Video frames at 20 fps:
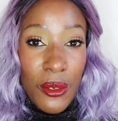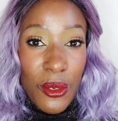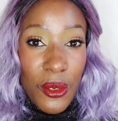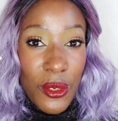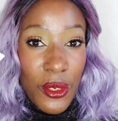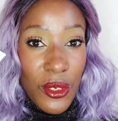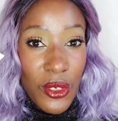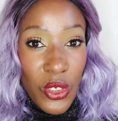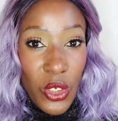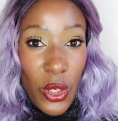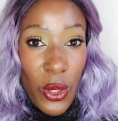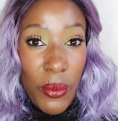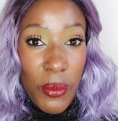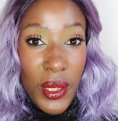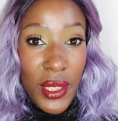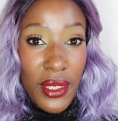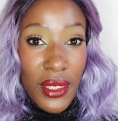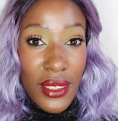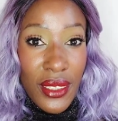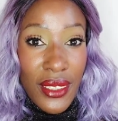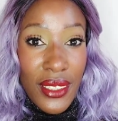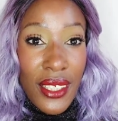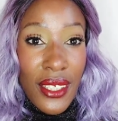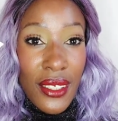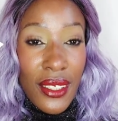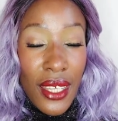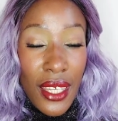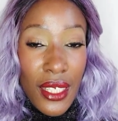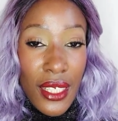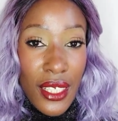a good job
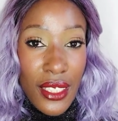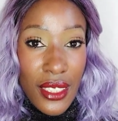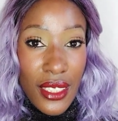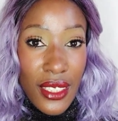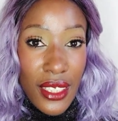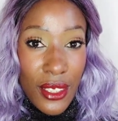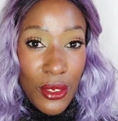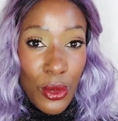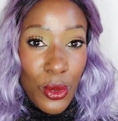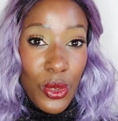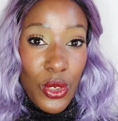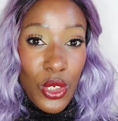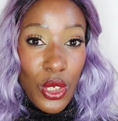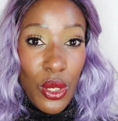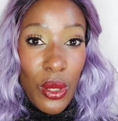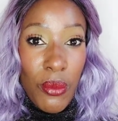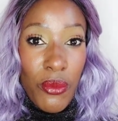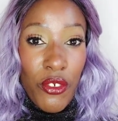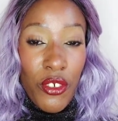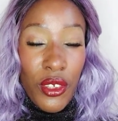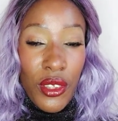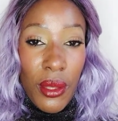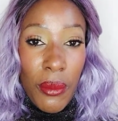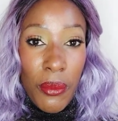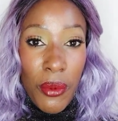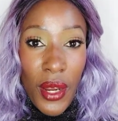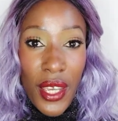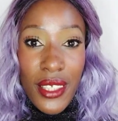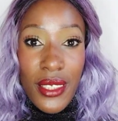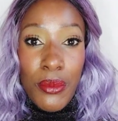Garnier did a good job for the
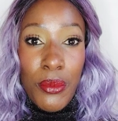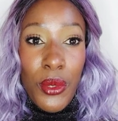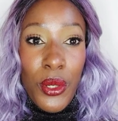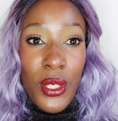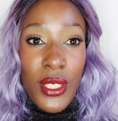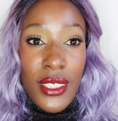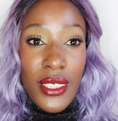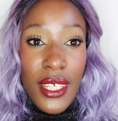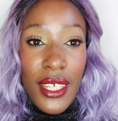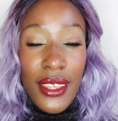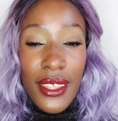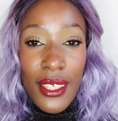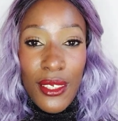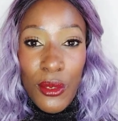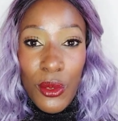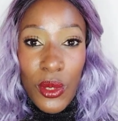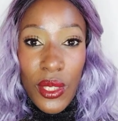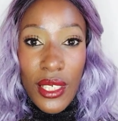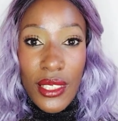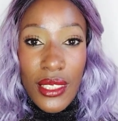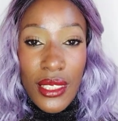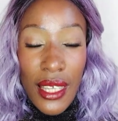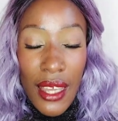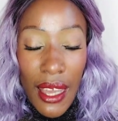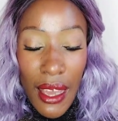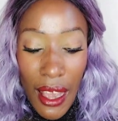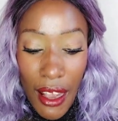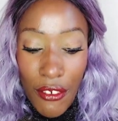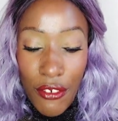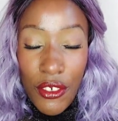price point, and they know that
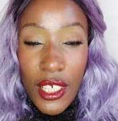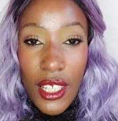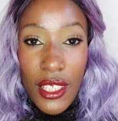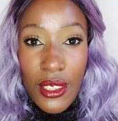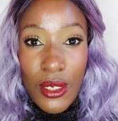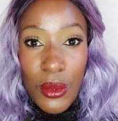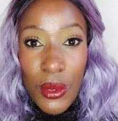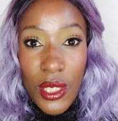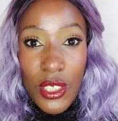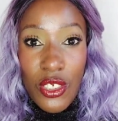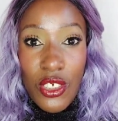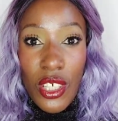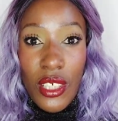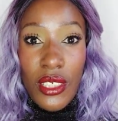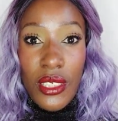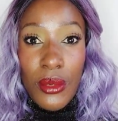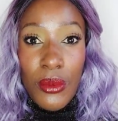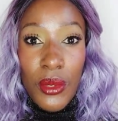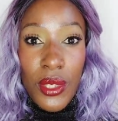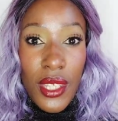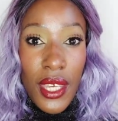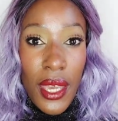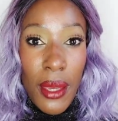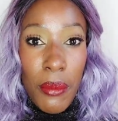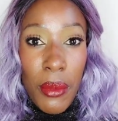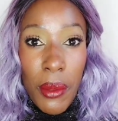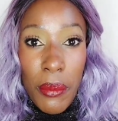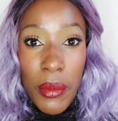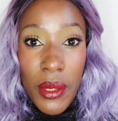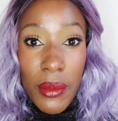Africans were struggling with
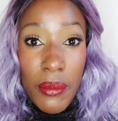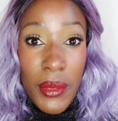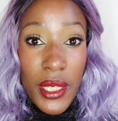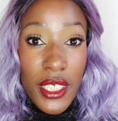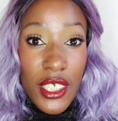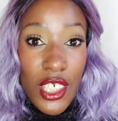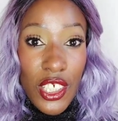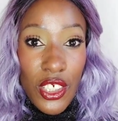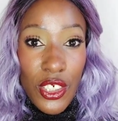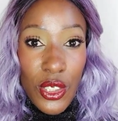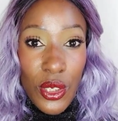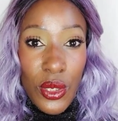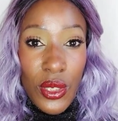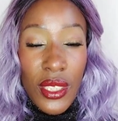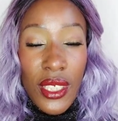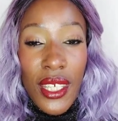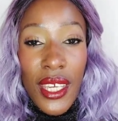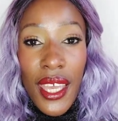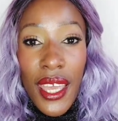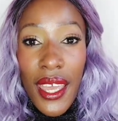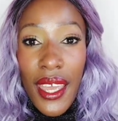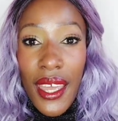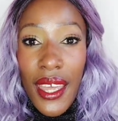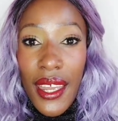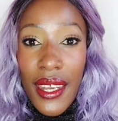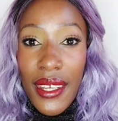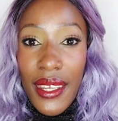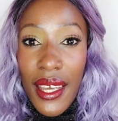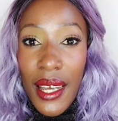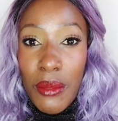hyperpigmentation.
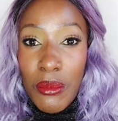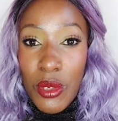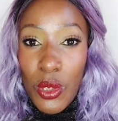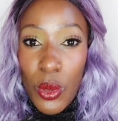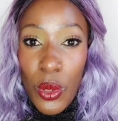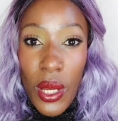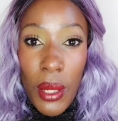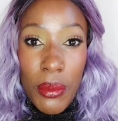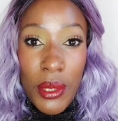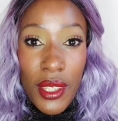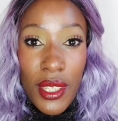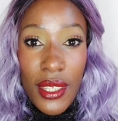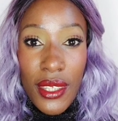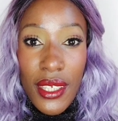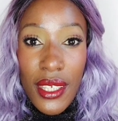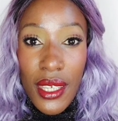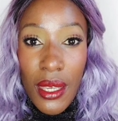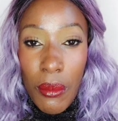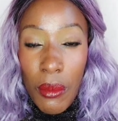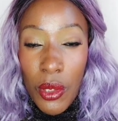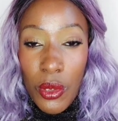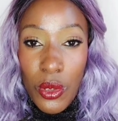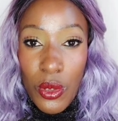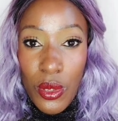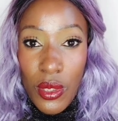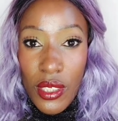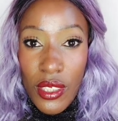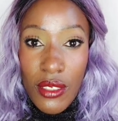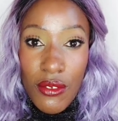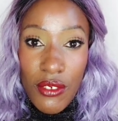And I'm so happy that they came
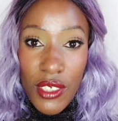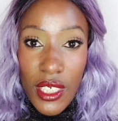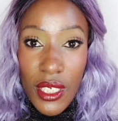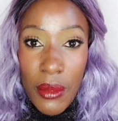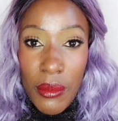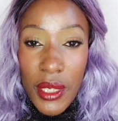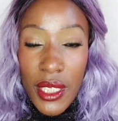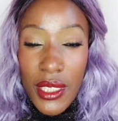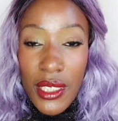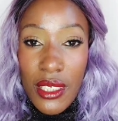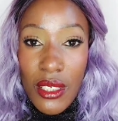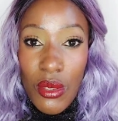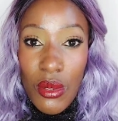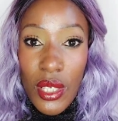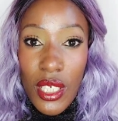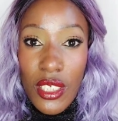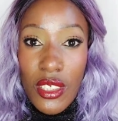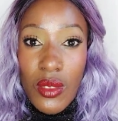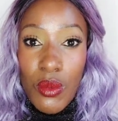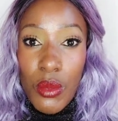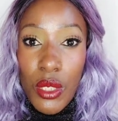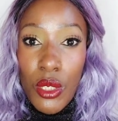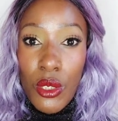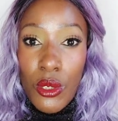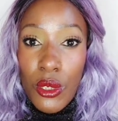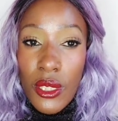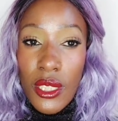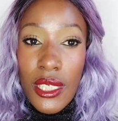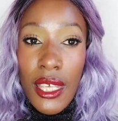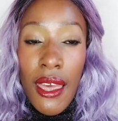out with this vitamin C range
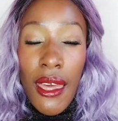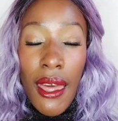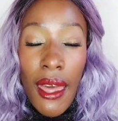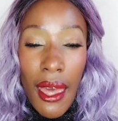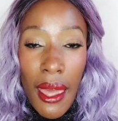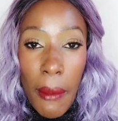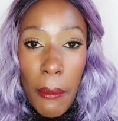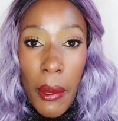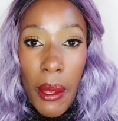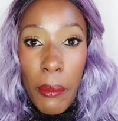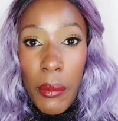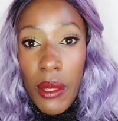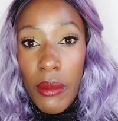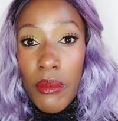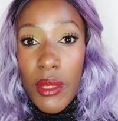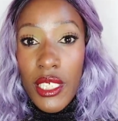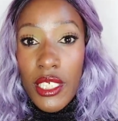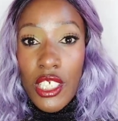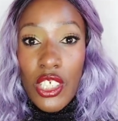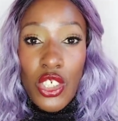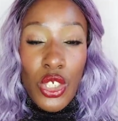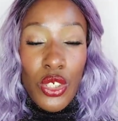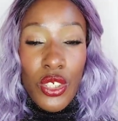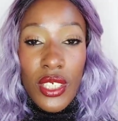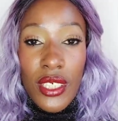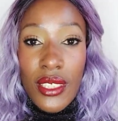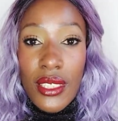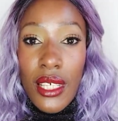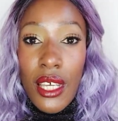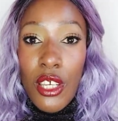because
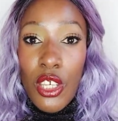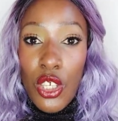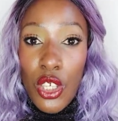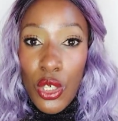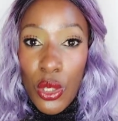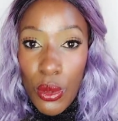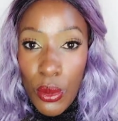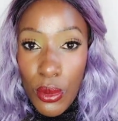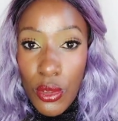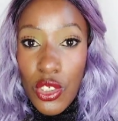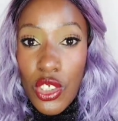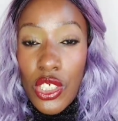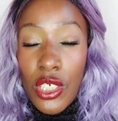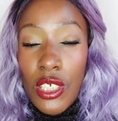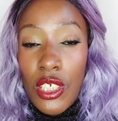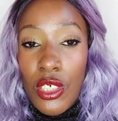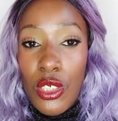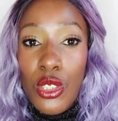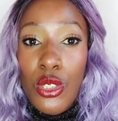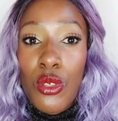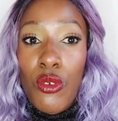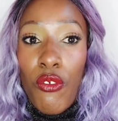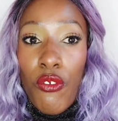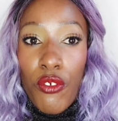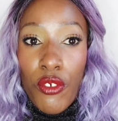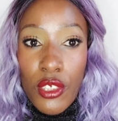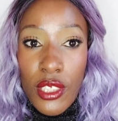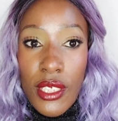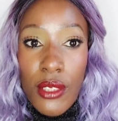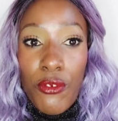hyperpigmentation is a huge issue
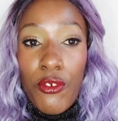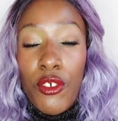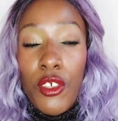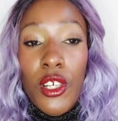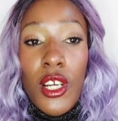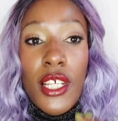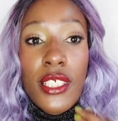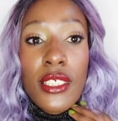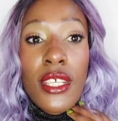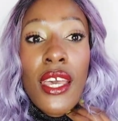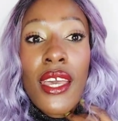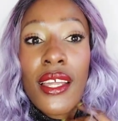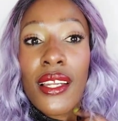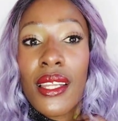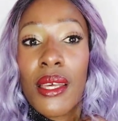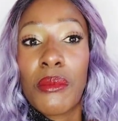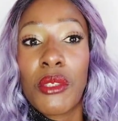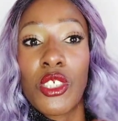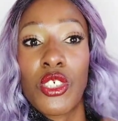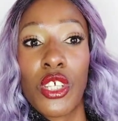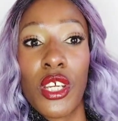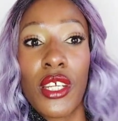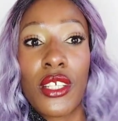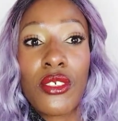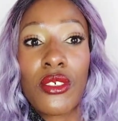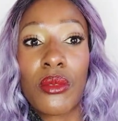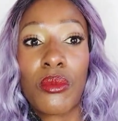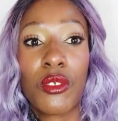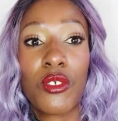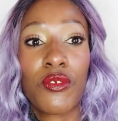for, for us. Let me try
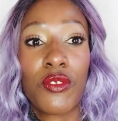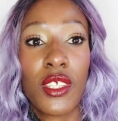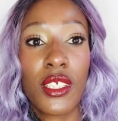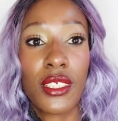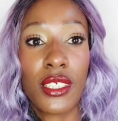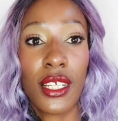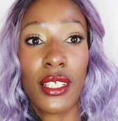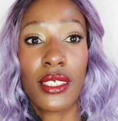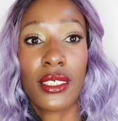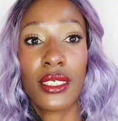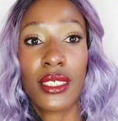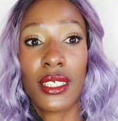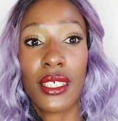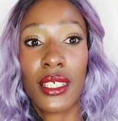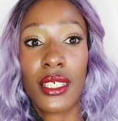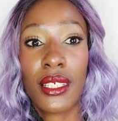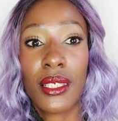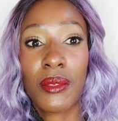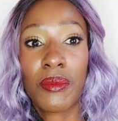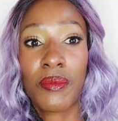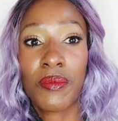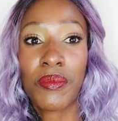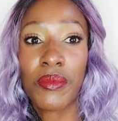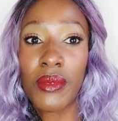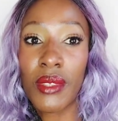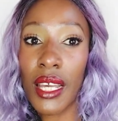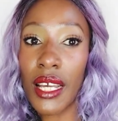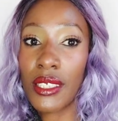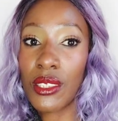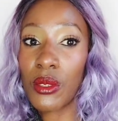and remove the turtleneck.
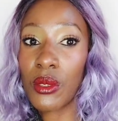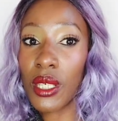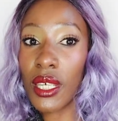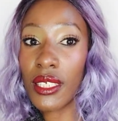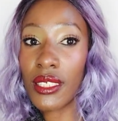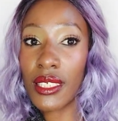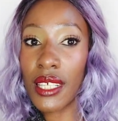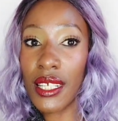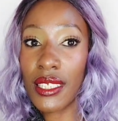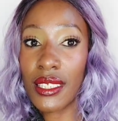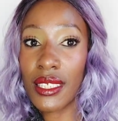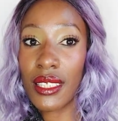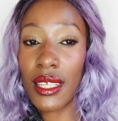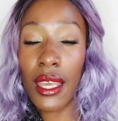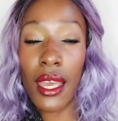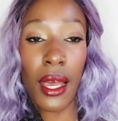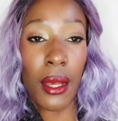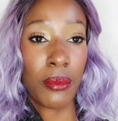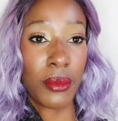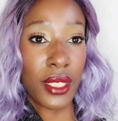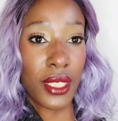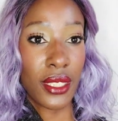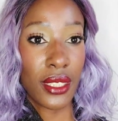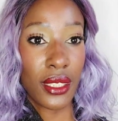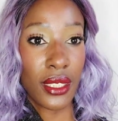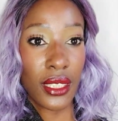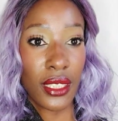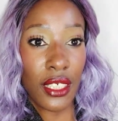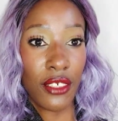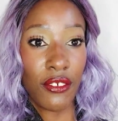As you guys can see, I'm
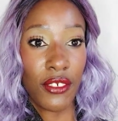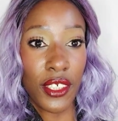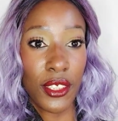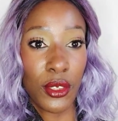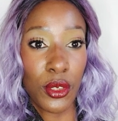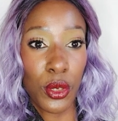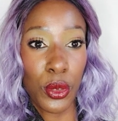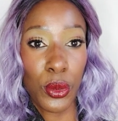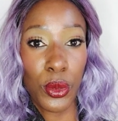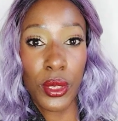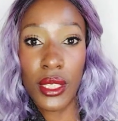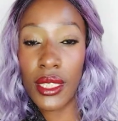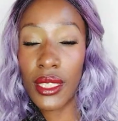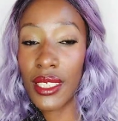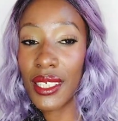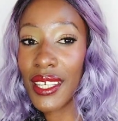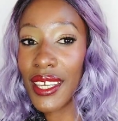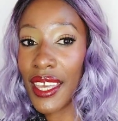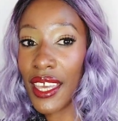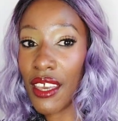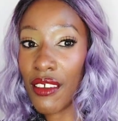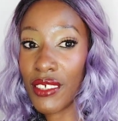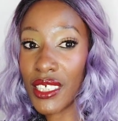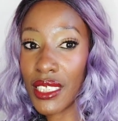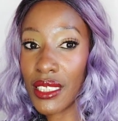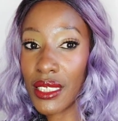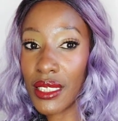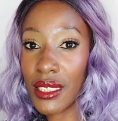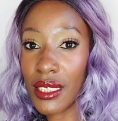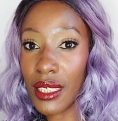still even toned
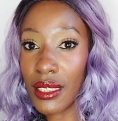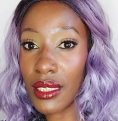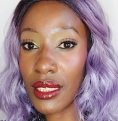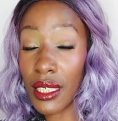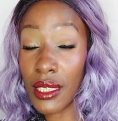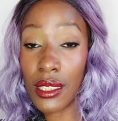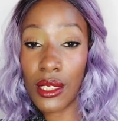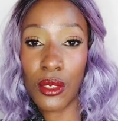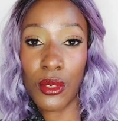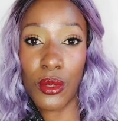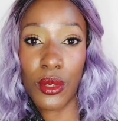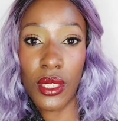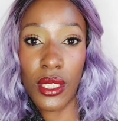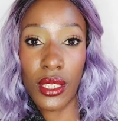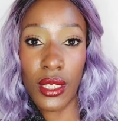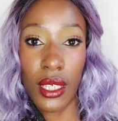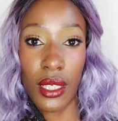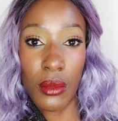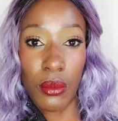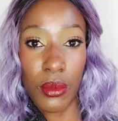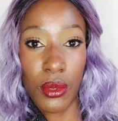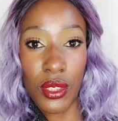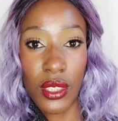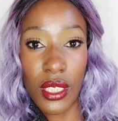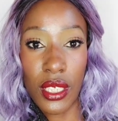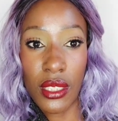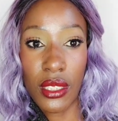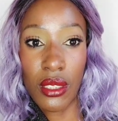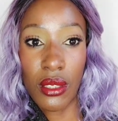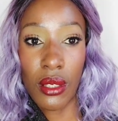ever since I started using that
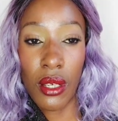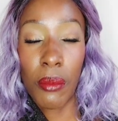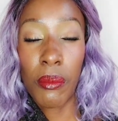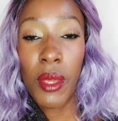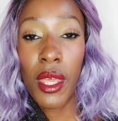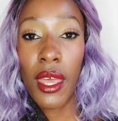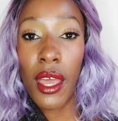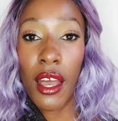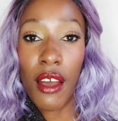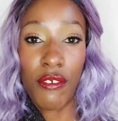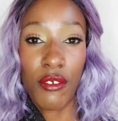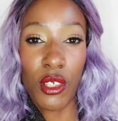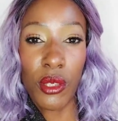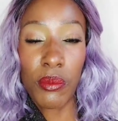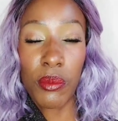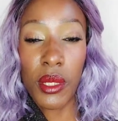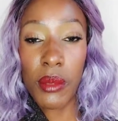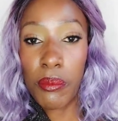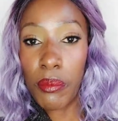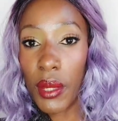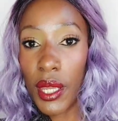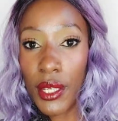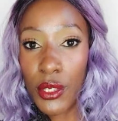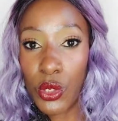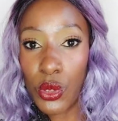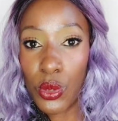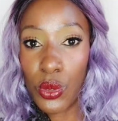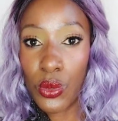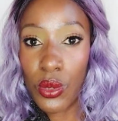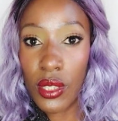booster serum. I've not been
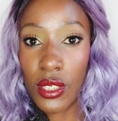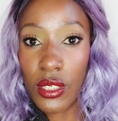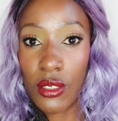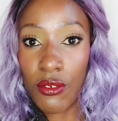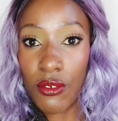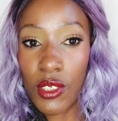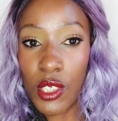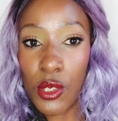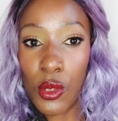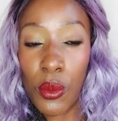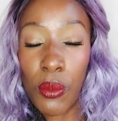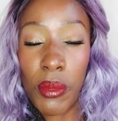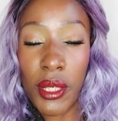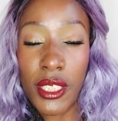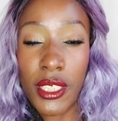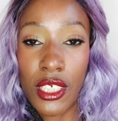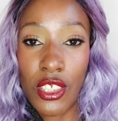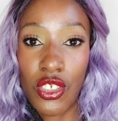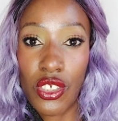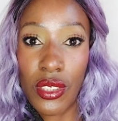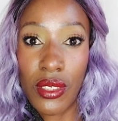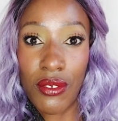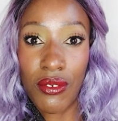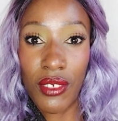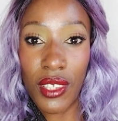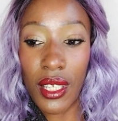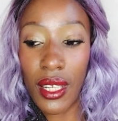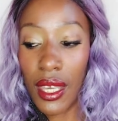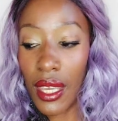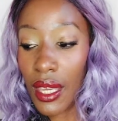paid to do this video, but I just
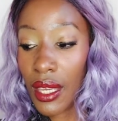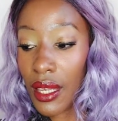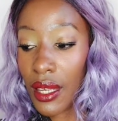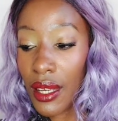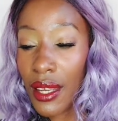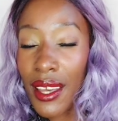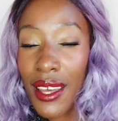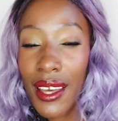feel like